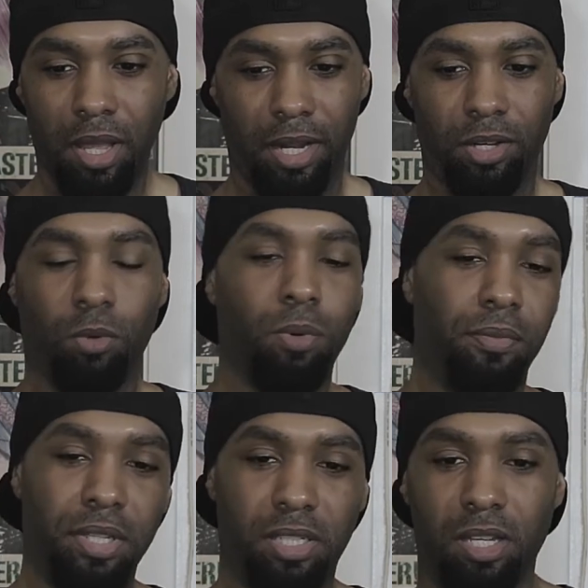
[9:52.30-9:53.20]
and I don't
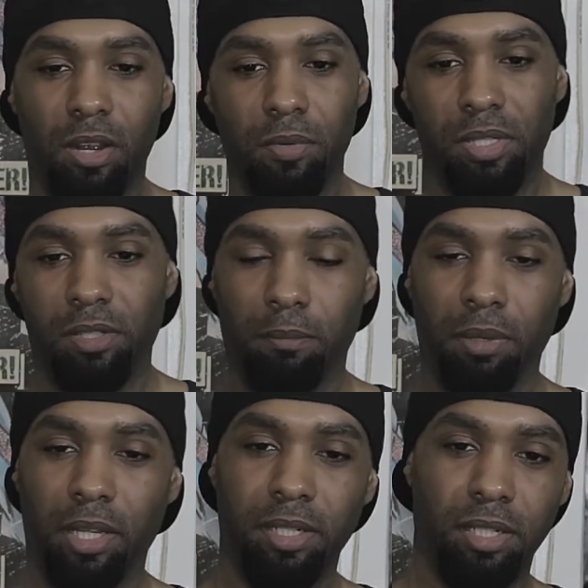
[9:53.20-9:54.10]
want this series to
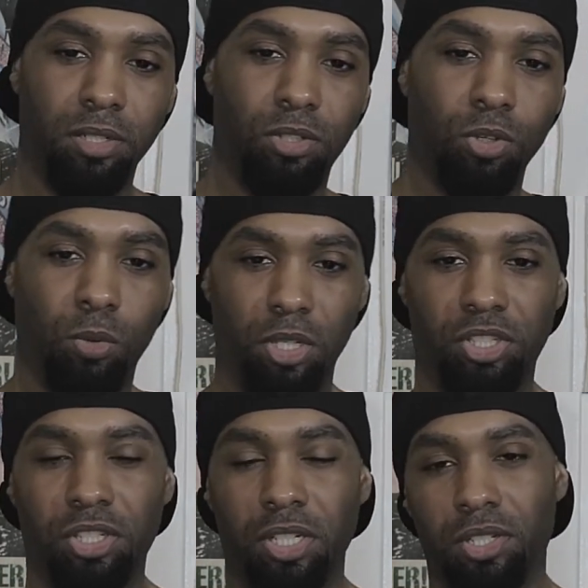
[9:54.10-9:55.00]
blend into a
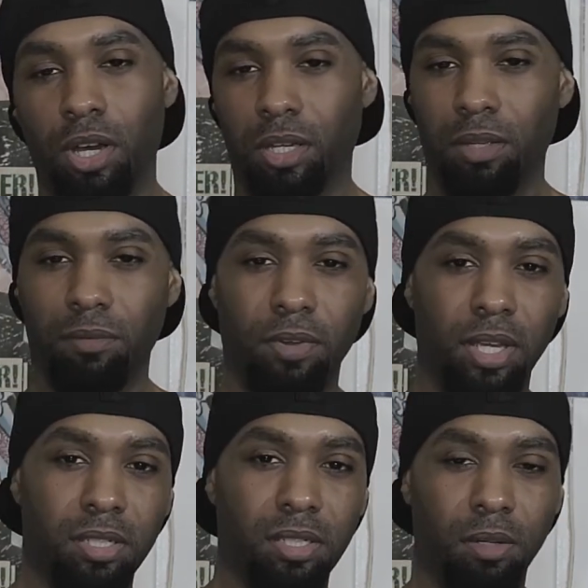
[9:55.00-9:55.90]
shit talking
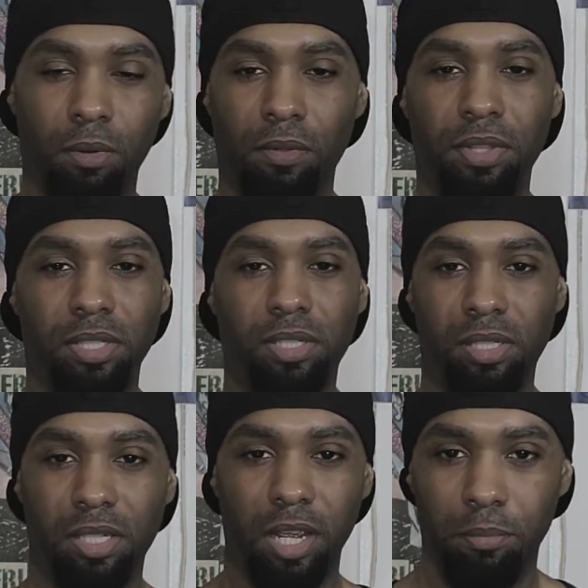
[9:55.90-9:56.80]
fest. I want this to
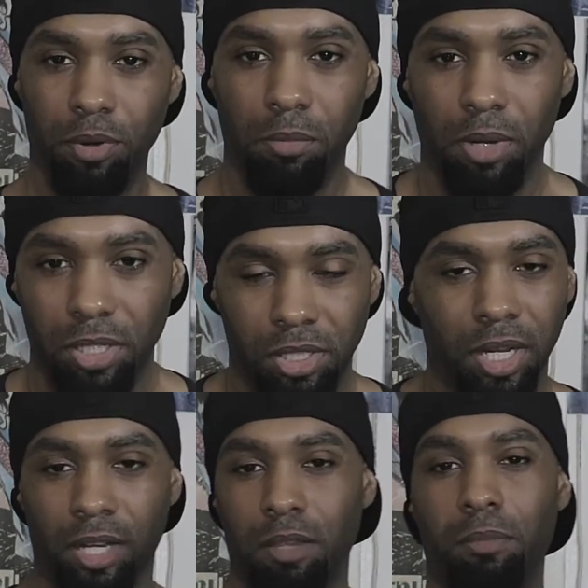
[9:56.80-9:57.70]
stay pretty much
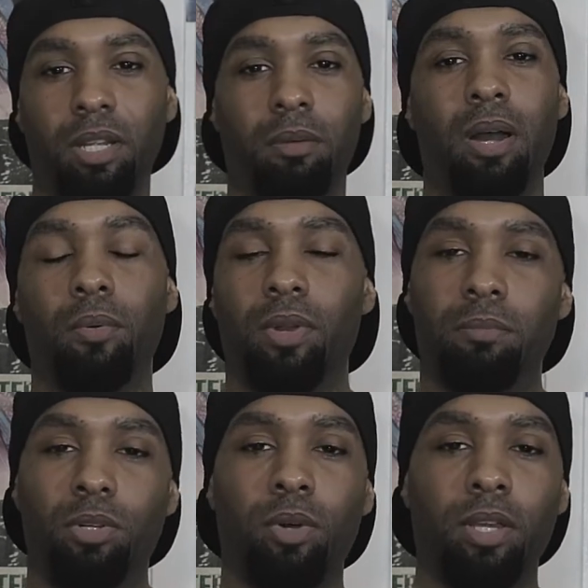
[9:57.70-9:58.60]
documenting about what
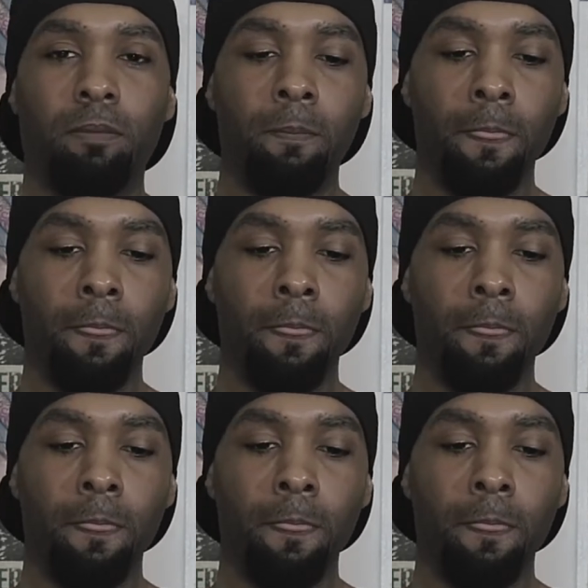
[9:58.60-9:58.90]
I'm doing.